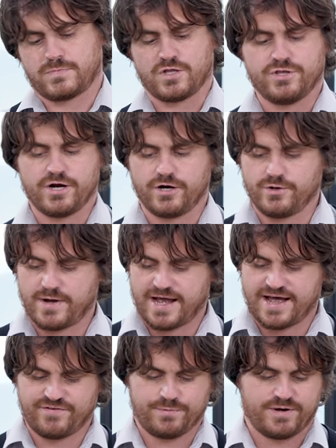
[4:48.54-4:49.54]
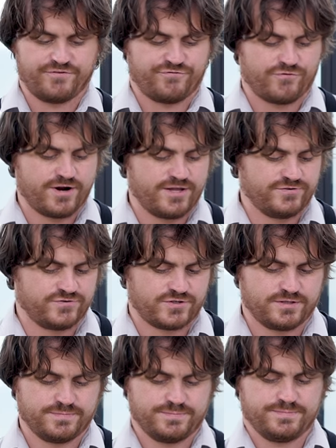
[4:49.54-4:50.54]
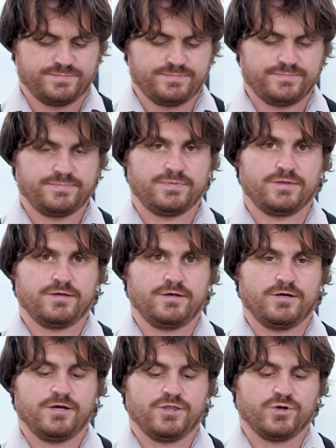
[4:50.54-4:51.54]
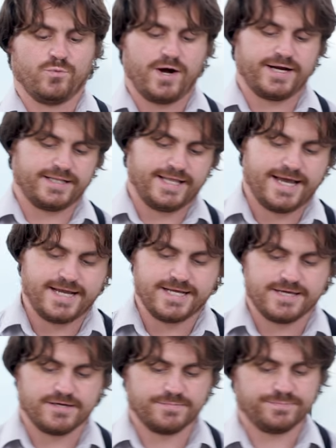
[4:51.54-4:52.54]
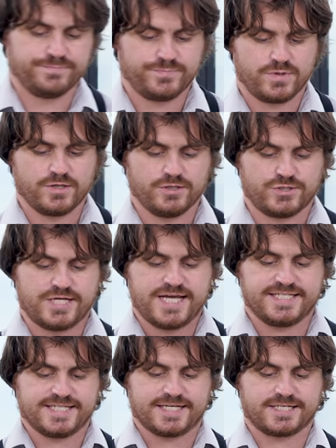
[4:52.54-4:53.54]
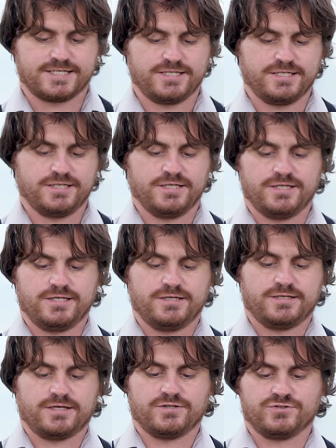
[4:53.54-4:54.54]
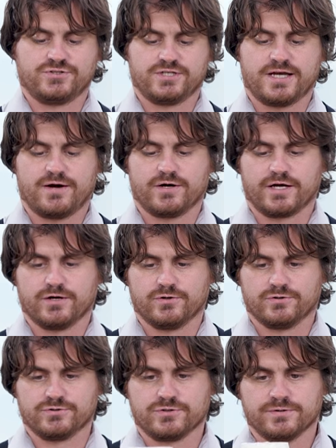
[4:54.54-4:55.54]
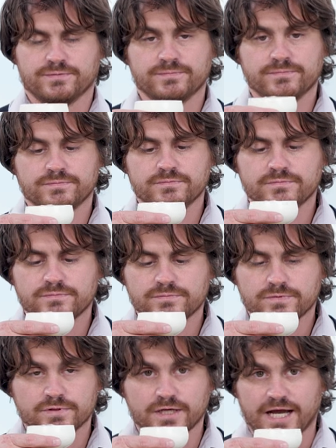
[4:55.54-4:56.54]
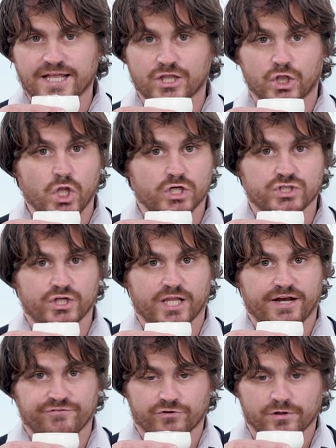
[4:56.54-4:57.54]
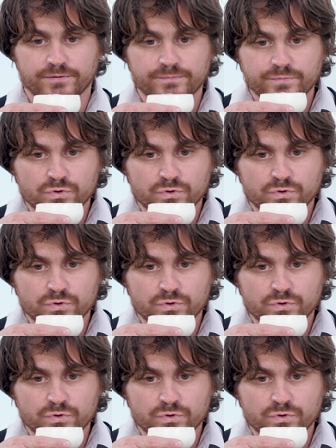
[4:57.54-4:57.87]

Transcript: And there you have it, my friends. The White Lady. Let's taste it and see how it goes. It looks delightful.